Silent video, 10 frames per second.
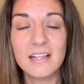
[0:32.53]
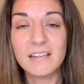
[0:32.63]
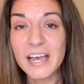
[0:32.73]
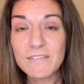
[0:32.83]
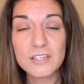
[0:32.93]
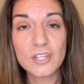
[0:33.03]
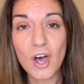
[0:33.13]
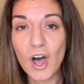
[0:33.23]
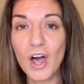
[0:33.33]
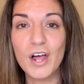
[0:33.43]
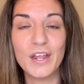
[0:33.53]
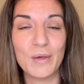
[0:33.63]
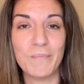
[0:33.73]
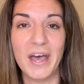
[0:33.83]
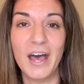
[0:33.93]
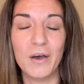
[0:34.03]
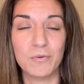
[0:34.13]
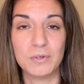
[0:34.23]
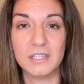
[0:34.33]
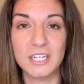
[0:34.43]
Life is all
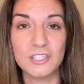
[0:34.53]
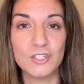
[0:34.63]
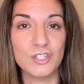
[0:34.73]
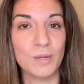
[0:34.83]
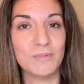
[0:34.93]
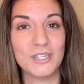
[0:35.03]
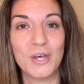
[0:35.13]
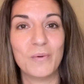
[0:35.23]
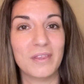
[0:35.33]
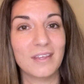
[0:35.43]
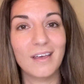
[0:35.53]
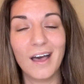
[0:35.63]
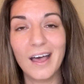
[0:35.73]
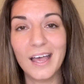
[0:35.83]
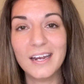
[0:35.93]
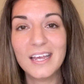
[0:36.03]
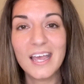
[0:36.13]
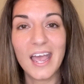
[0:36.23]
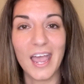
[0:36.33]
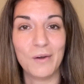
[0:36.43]
about relationships with God
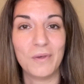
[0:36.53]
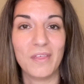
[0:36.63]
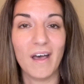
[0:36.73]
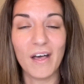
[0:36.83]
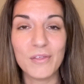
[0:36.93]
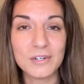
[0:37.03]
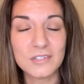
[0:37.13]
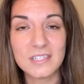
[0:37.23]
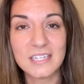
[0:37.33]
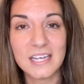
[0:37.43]
and with others,